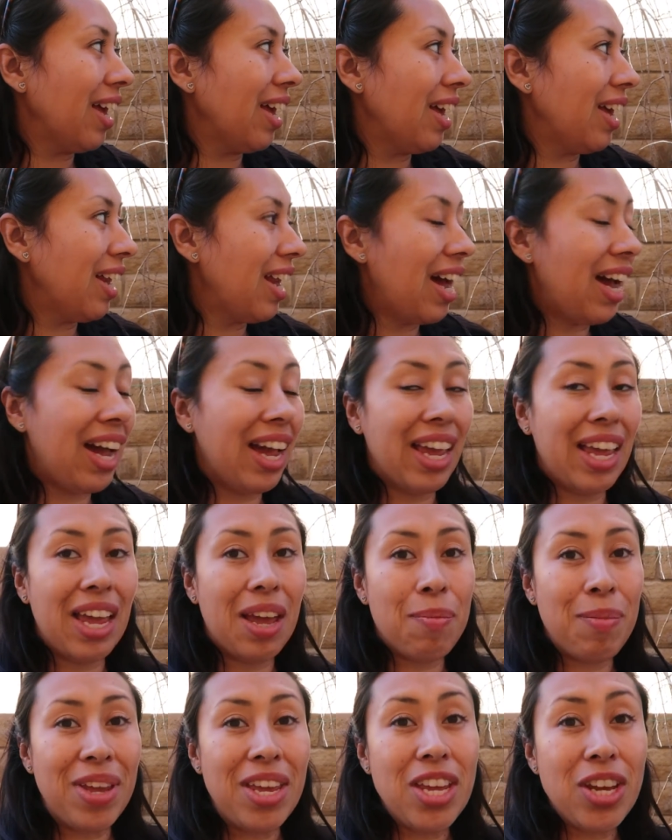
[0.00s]
and I
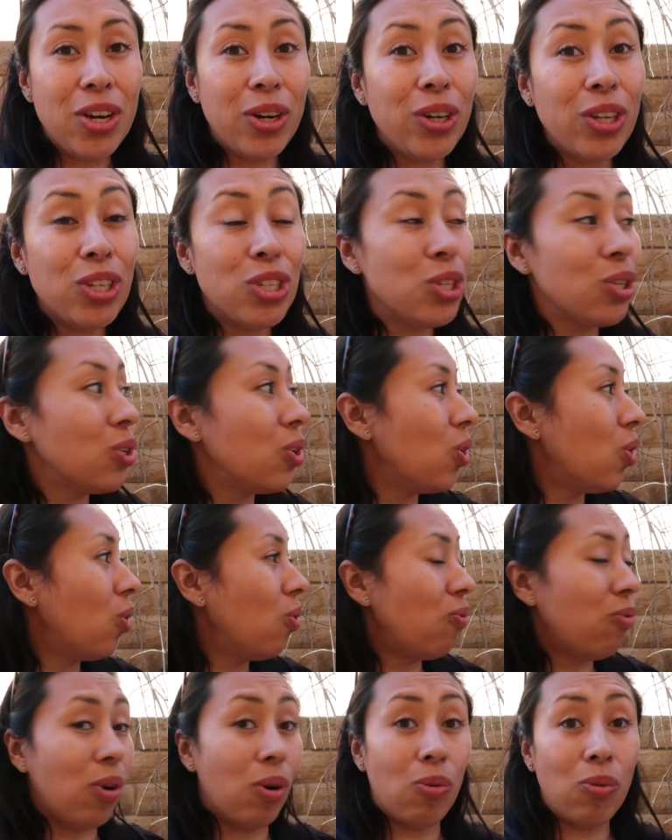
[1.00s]
am eager to
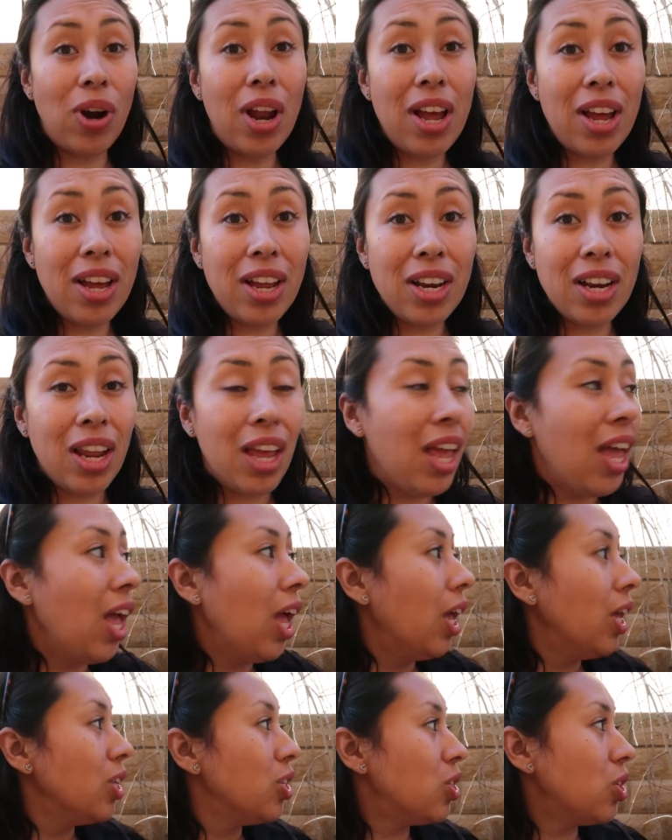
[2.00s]
go for a run,
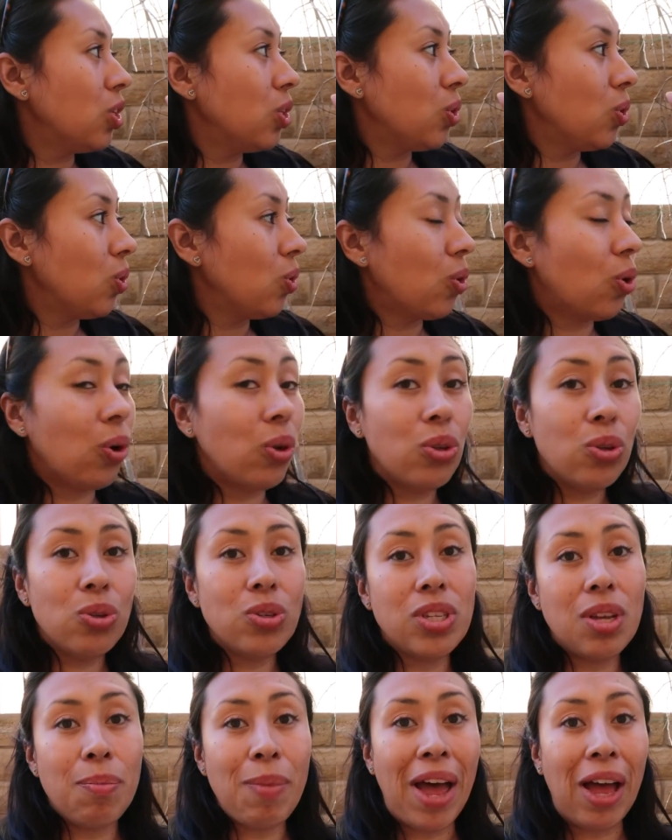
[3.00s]
to go do
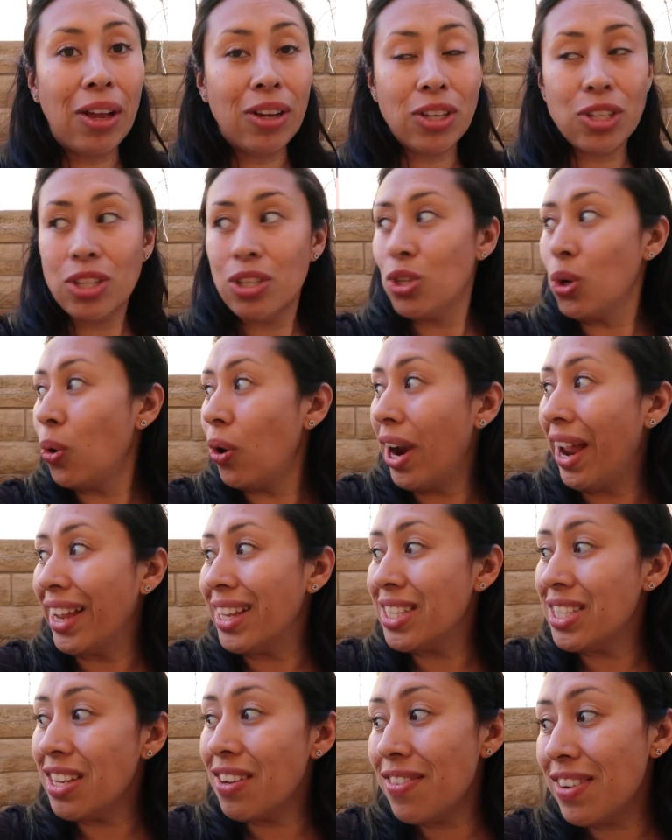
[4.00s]
some outdoor
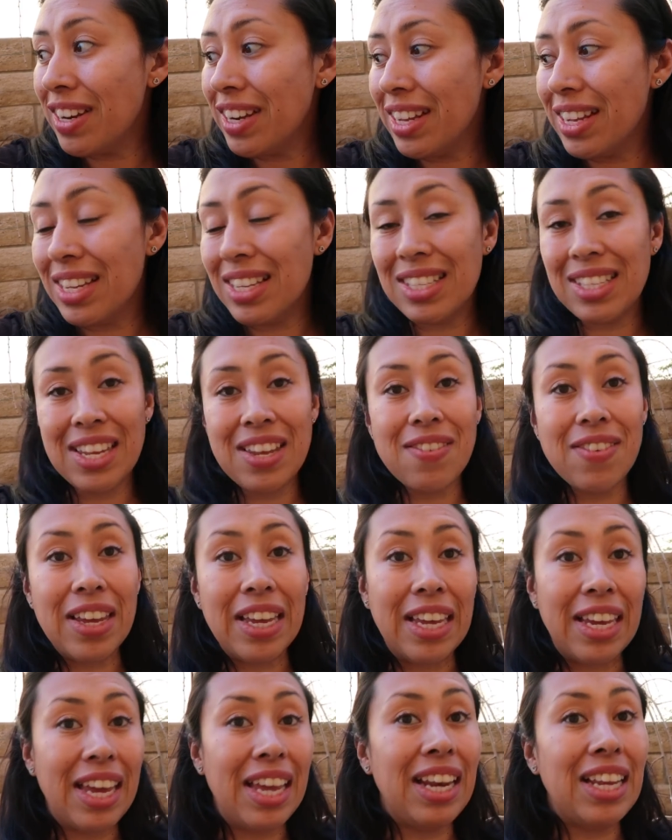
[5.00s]
activities,
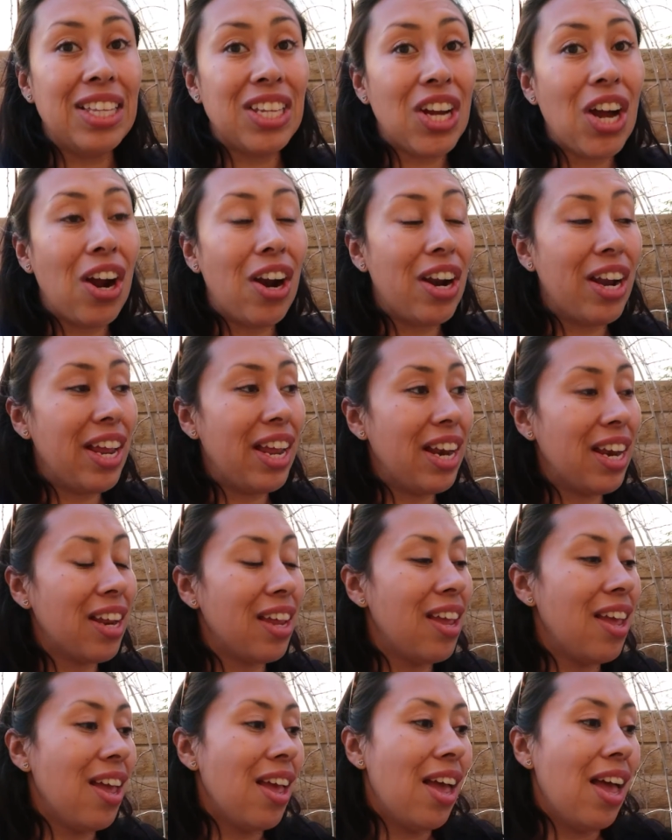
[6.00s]
even get in the
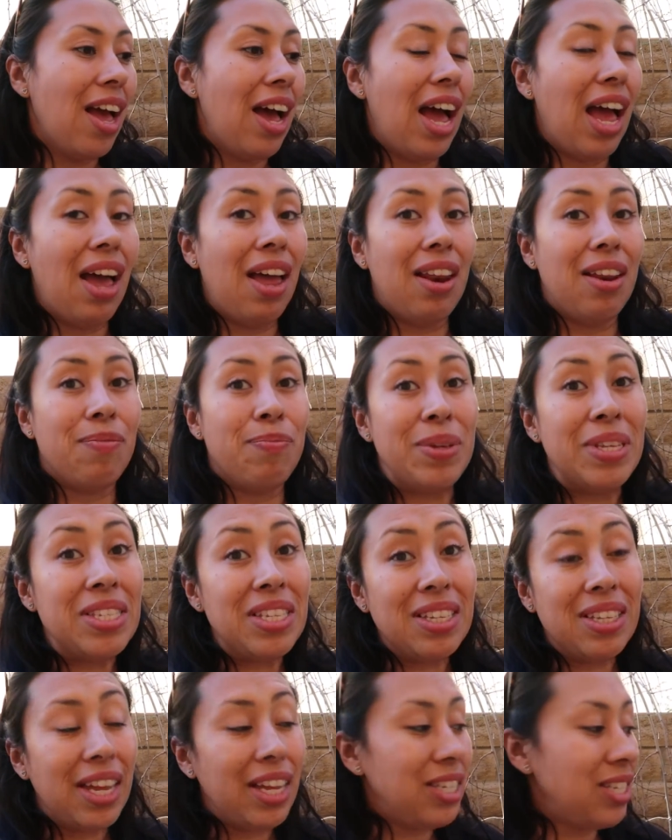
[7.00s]
garden. I had a
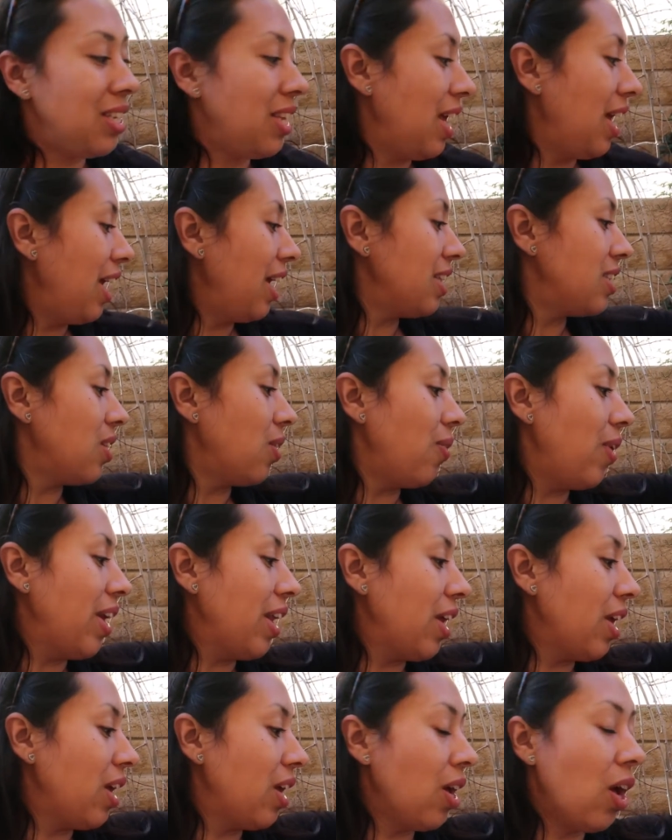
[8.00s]
busy day today. It's
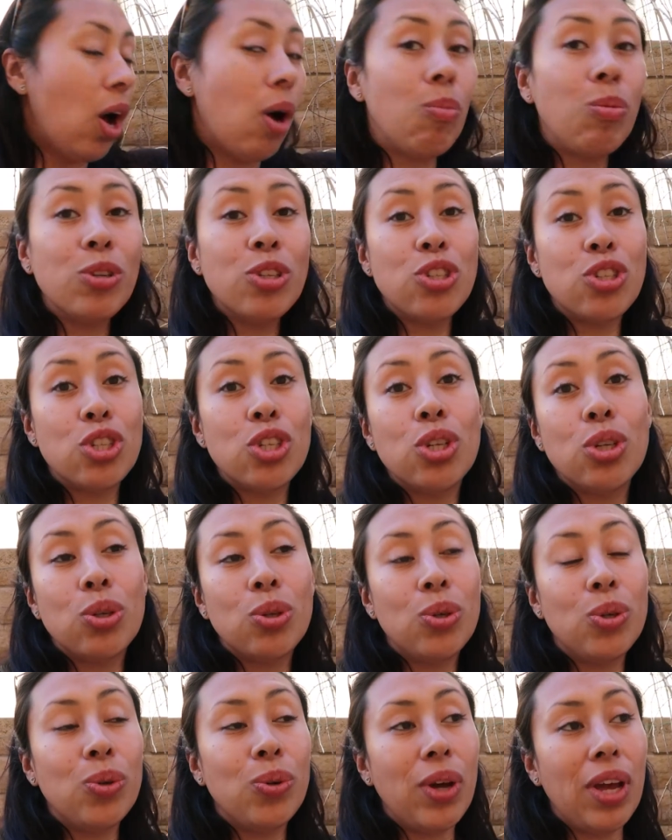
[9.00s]
already almost
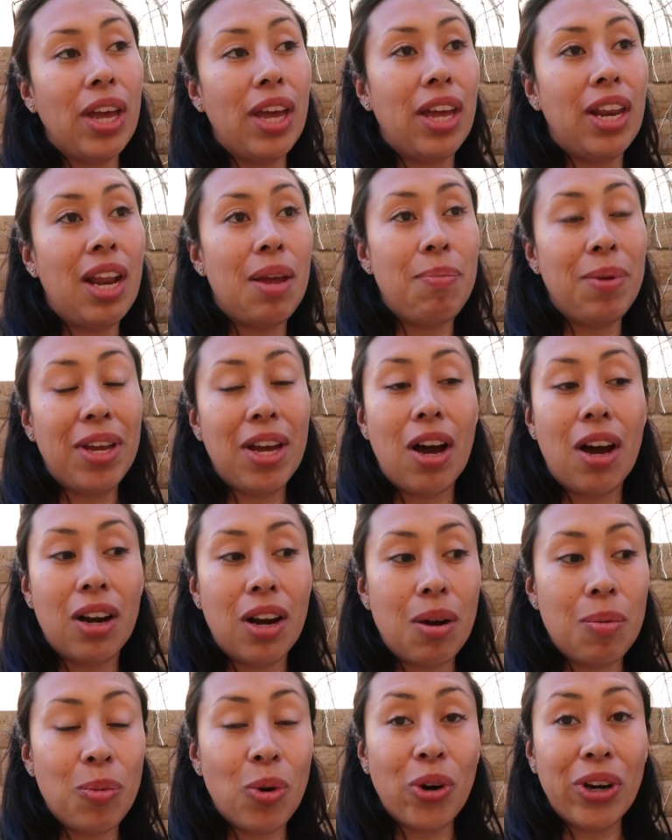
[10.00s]
2 and I've been gone
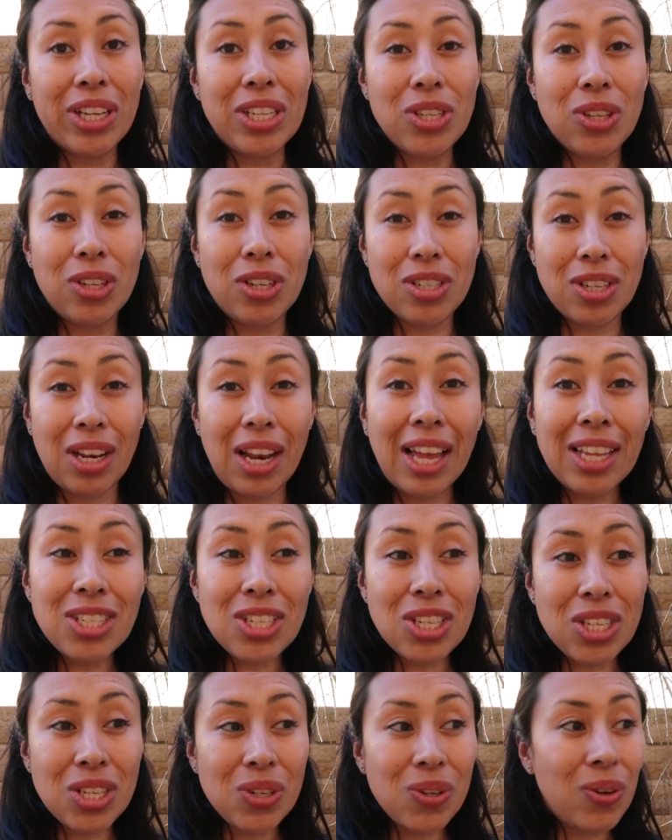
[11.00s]
all morning so there's a lot
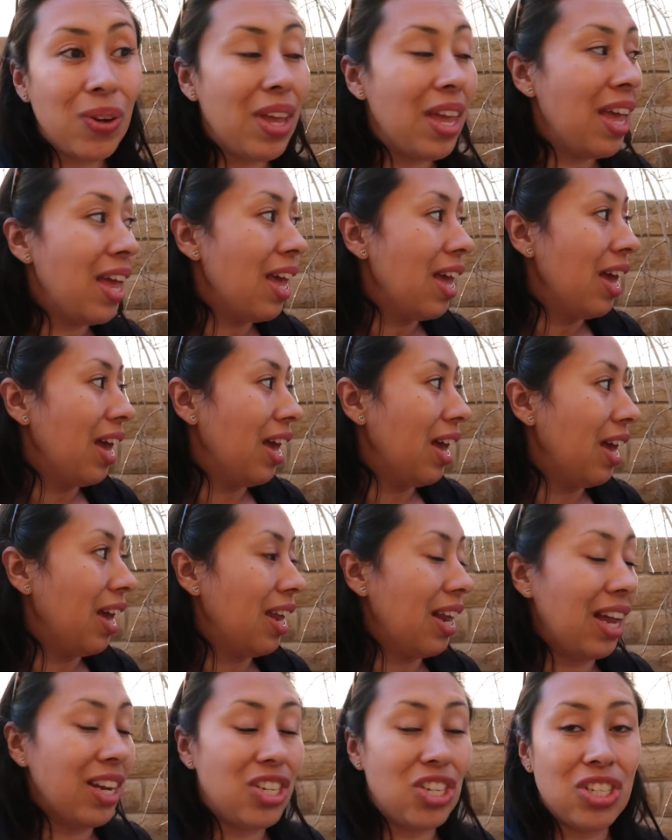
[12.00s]
to do
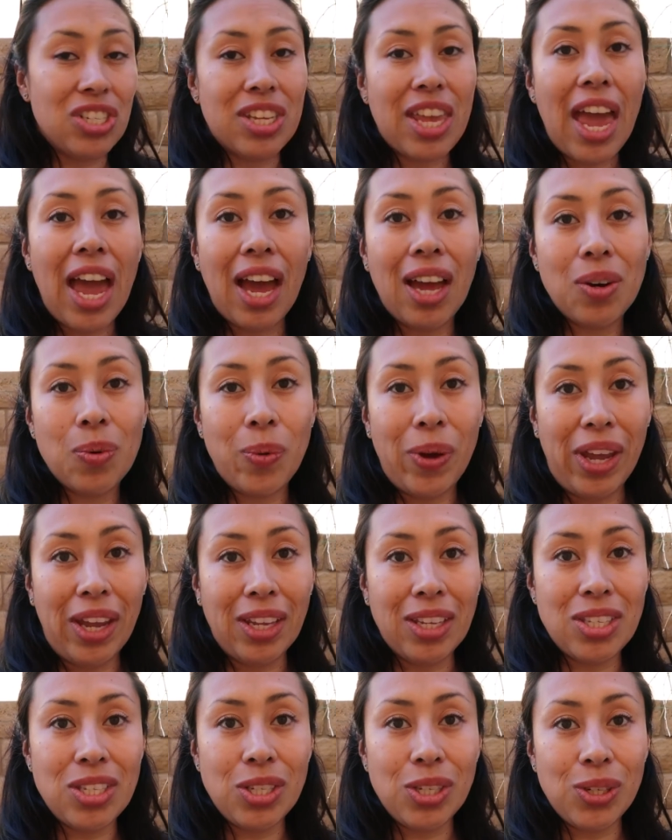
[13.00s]
and I just can't
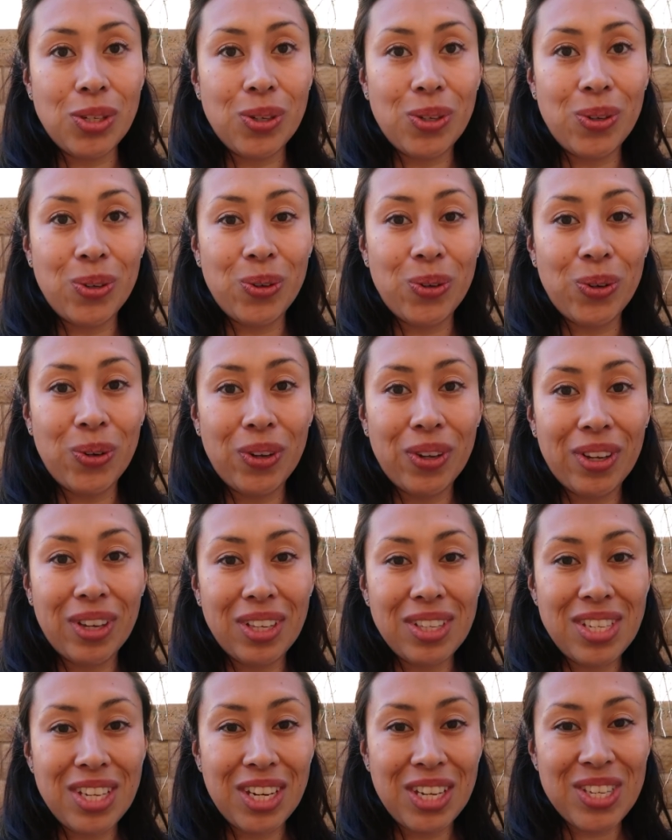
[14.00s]
wait to
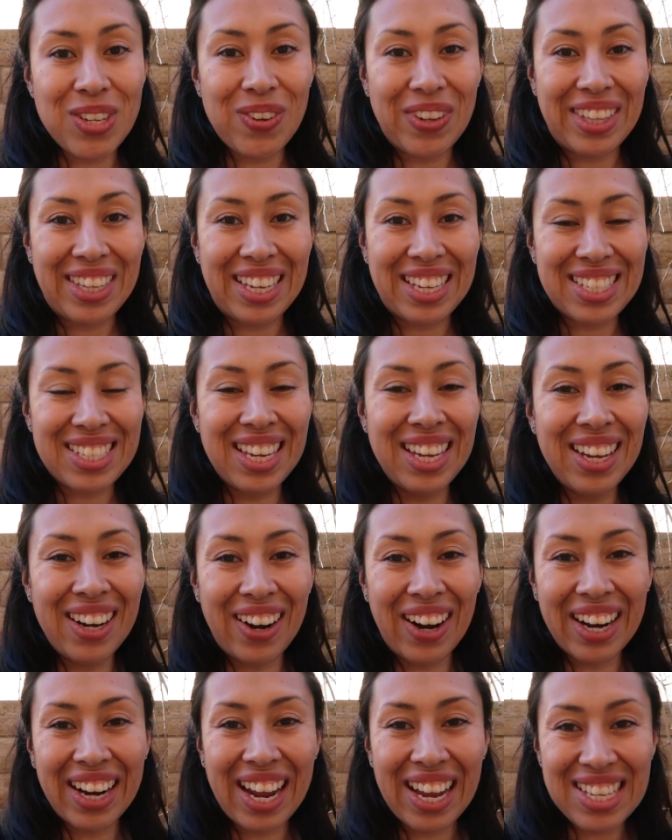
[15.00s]
continue doing things.
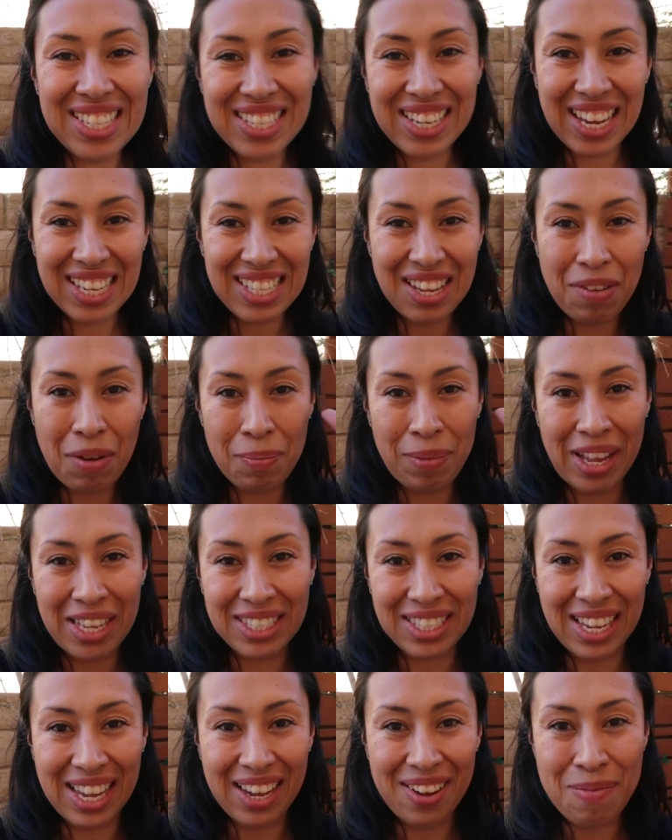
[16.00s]
Alright guys, you guys have a
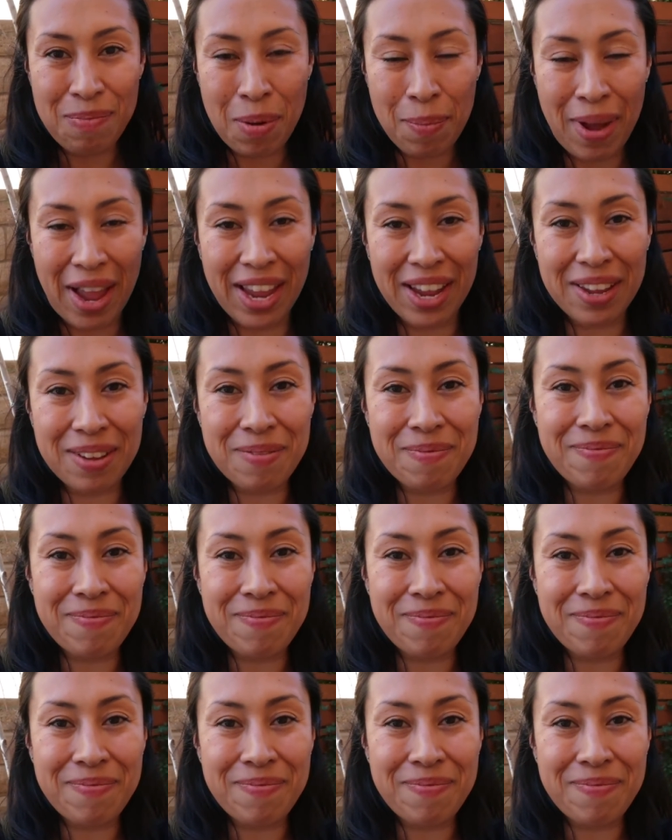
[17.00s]
blessed day. Bye-bye.